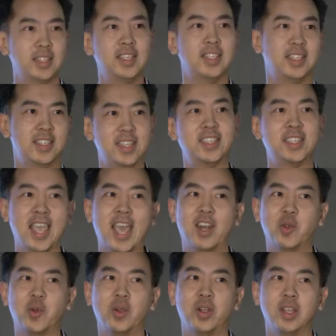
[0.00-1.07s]
is this
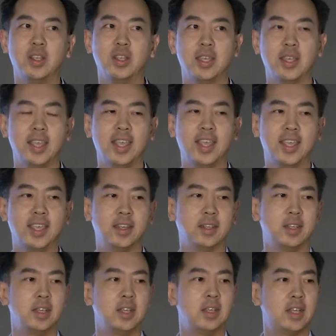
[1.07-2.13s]
category.
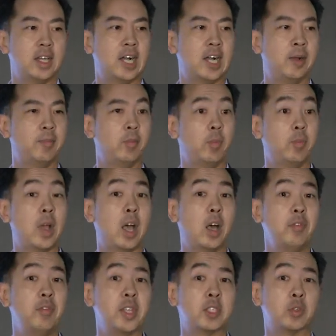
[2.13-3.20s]
And
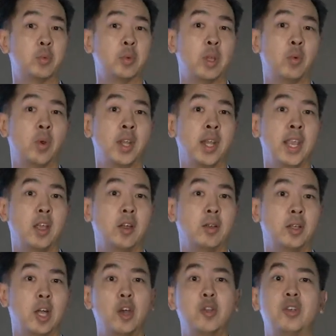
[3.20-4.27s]
of this right now,
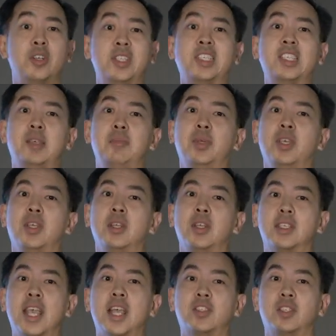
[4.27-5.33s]
160 billion
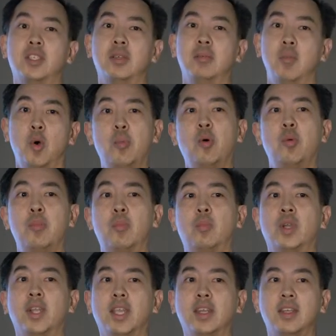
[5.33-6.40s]
is actually mobile
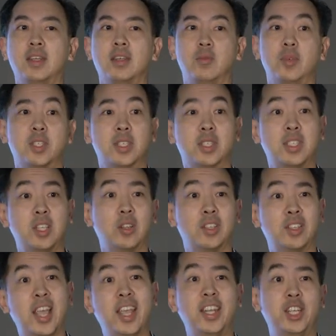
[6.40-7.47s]
related, which is still
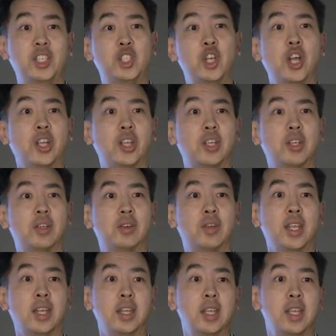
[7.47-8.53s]
a tiny chunk,
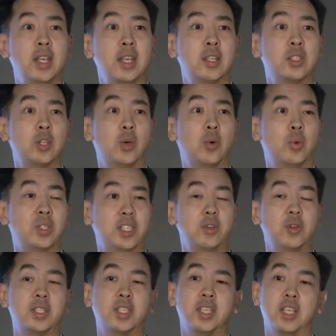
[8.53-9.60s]
right? So what's
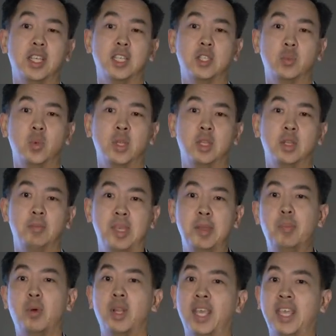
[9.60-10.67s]
interesting is when
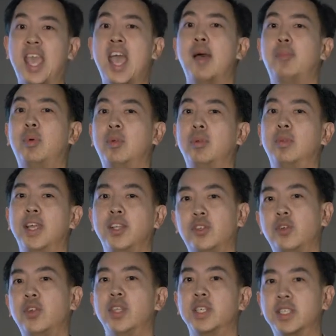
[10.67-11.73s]
people like Apple
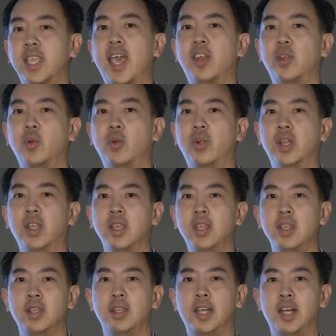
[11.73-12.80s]
enter in this category,
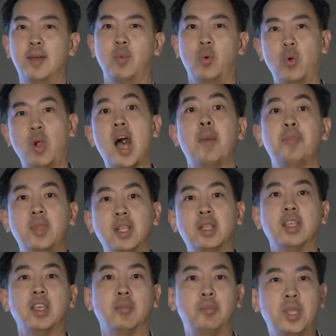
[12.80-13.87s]
or
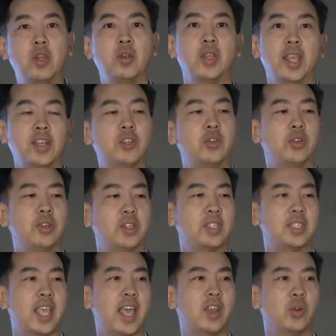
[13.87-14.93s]
optically appear to enter into
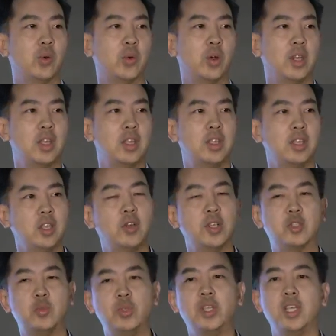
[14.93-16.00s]
this category,
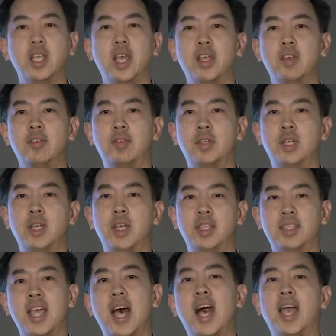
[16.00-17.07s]
it's really kind of
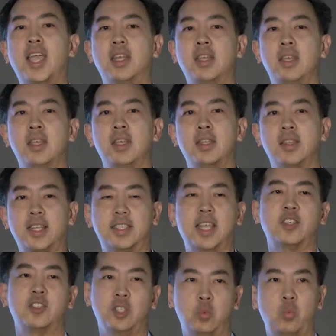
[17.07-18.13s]
a tide that's
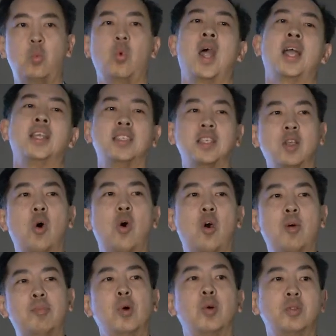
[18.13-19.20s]
actually rising
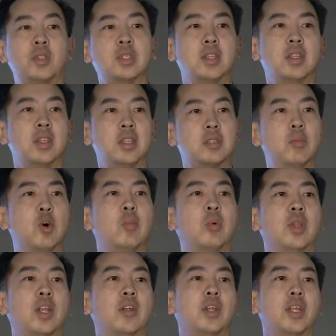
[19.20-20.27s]
all boats in this
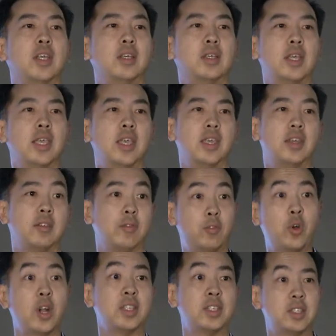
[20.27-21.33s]
mobile area. And
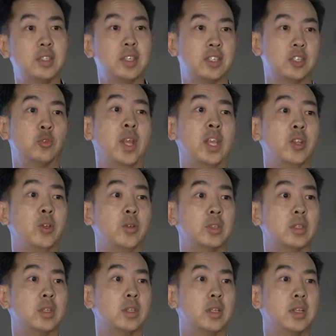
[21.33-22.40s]
for us, it's great
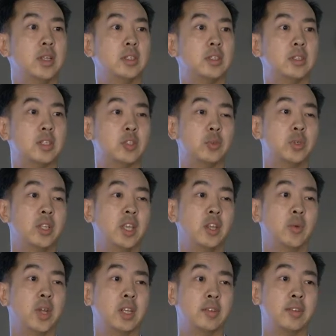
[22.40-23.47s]
news, and it's really a
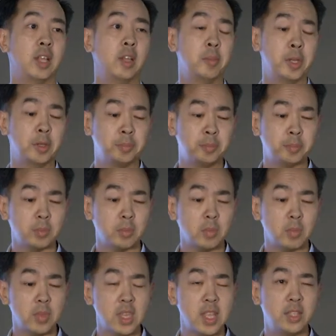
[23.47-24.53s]
great development.
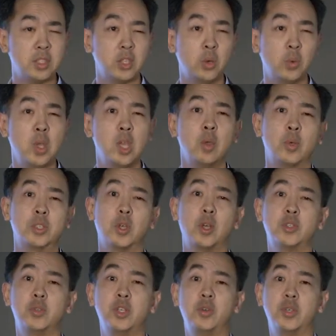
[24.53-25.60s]
And so what's
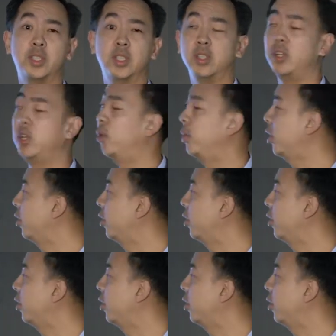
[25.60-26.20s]
also interesting to note